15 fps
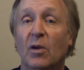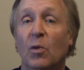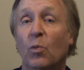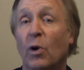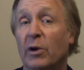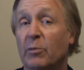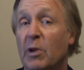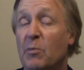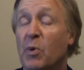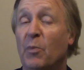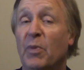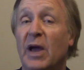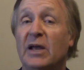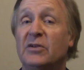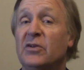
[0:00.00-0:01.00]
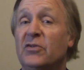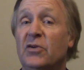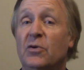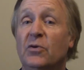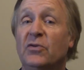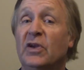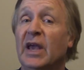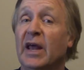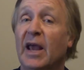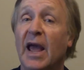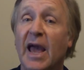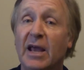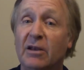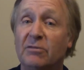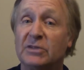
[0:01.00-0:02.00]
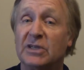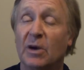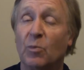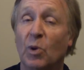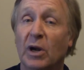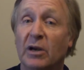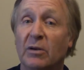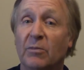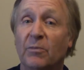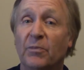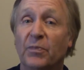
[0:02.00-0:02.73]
What are we prepared to do to get ahead of someone?